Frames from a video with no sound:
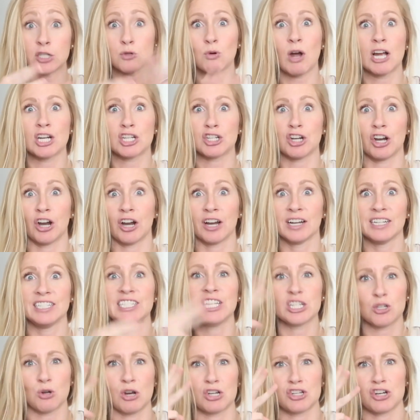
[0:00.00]
dishwasher.
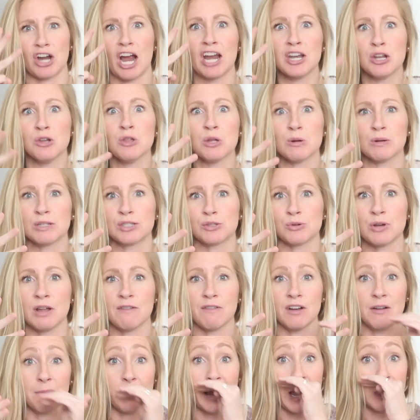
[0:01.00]
I knew there was 3
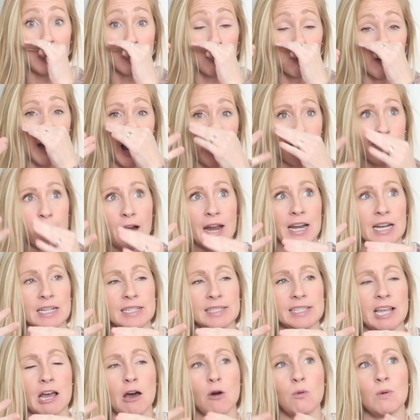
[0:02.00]
of them. And the Black Friday
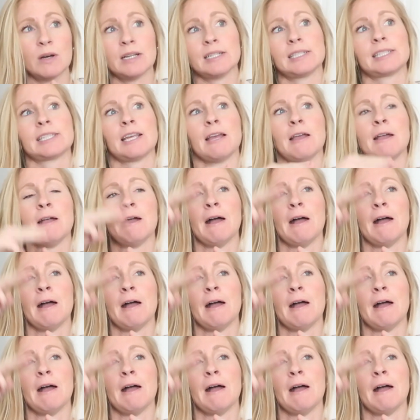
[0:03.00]
sale was,